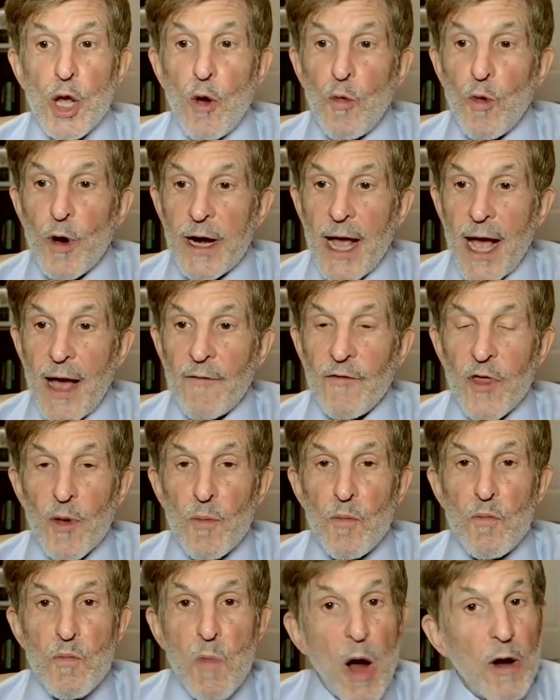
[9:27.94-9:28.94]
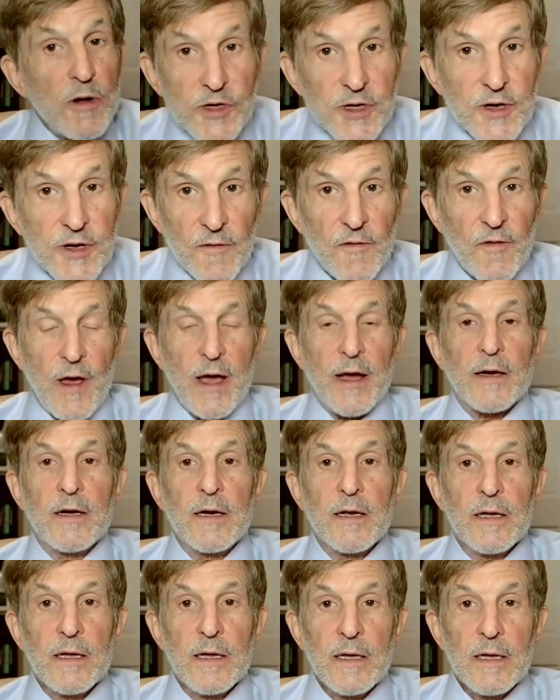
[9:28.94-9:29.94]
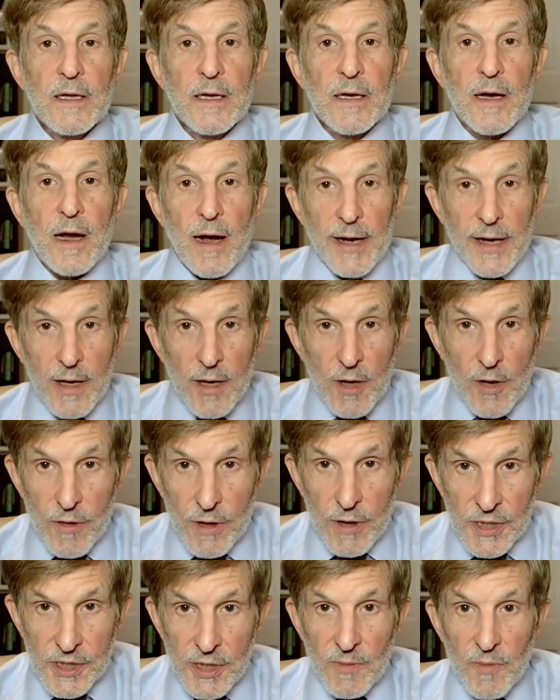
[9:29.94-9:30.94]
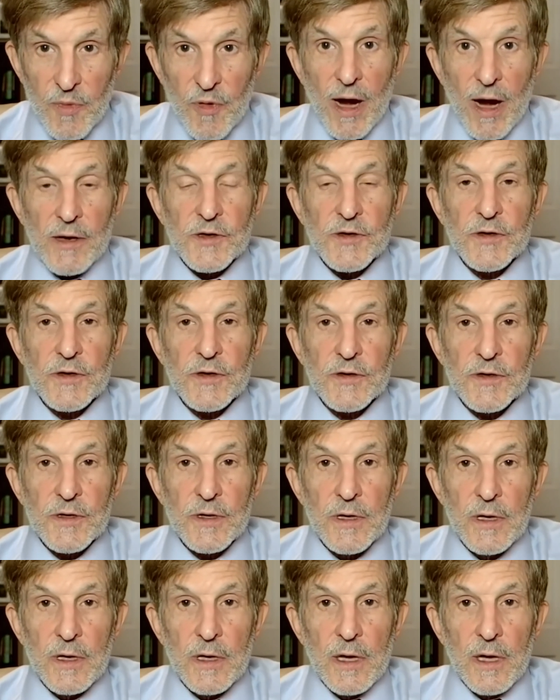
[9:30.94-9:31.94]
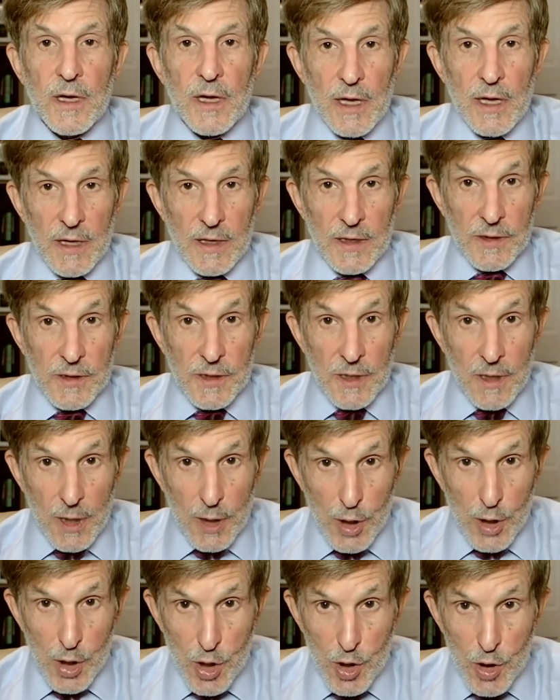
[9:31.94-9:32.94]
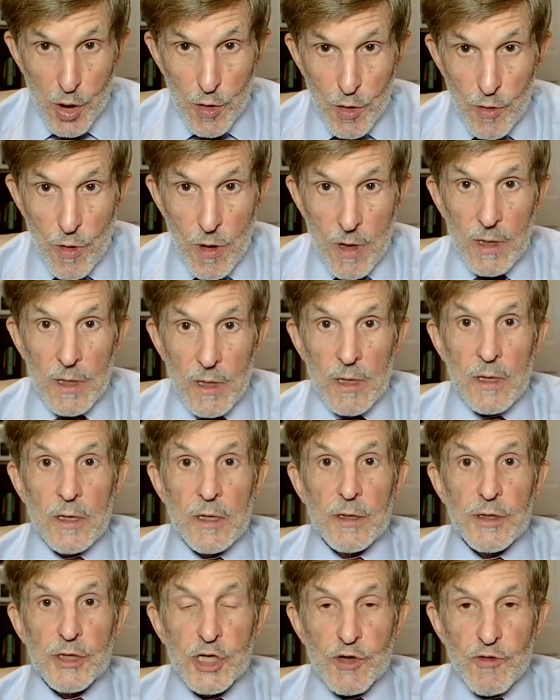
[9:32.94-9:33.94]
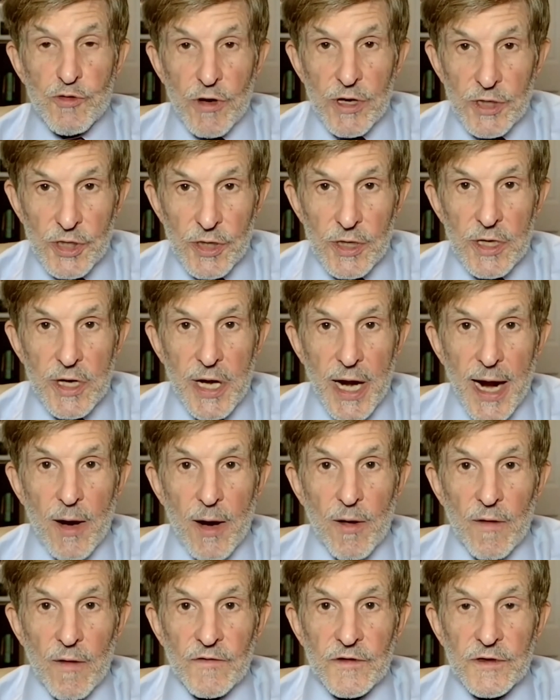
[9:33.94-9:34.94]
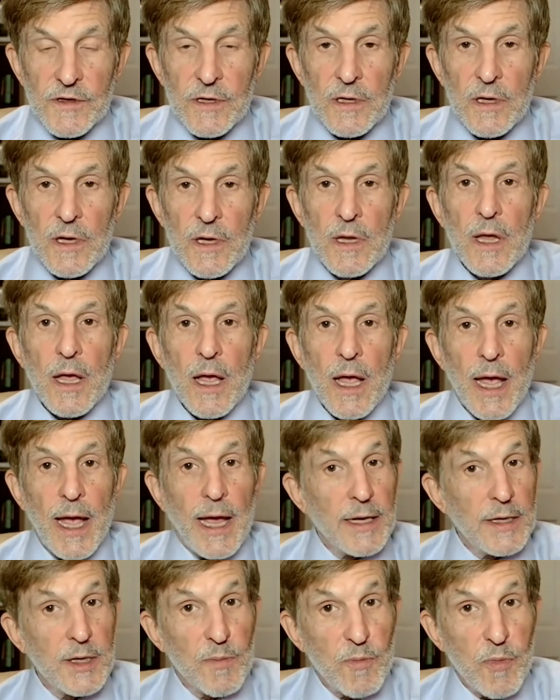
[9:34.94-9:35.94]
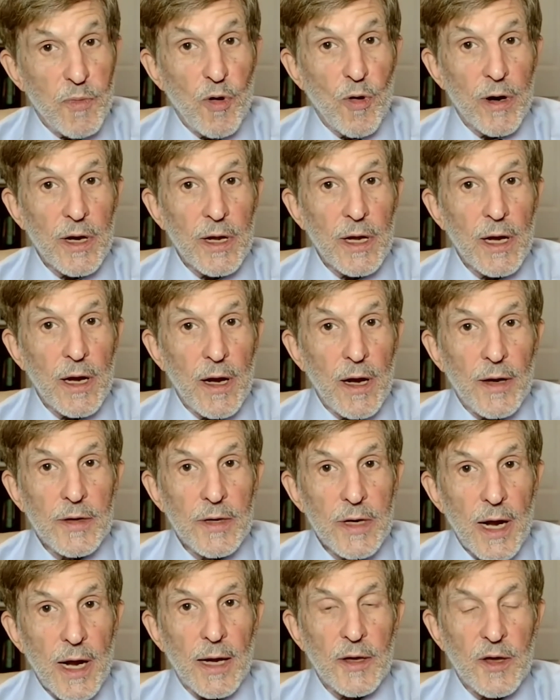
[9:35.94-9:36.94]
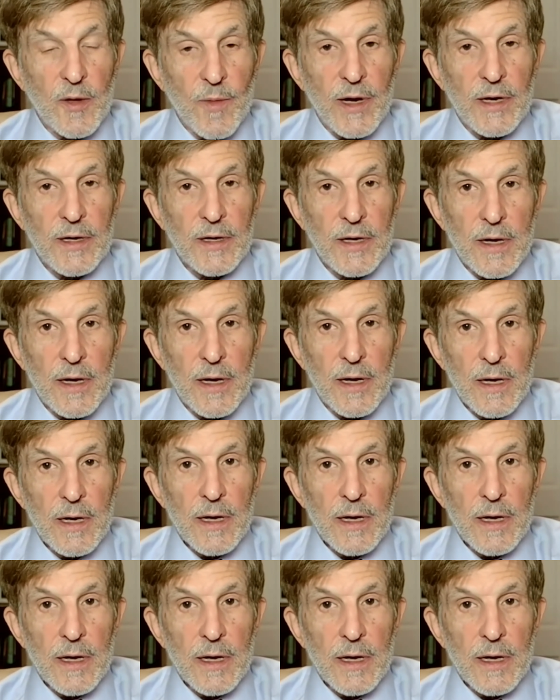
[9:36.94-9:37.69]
would have the most effect on increasing prices is new stringent tariffs and deporting undocumented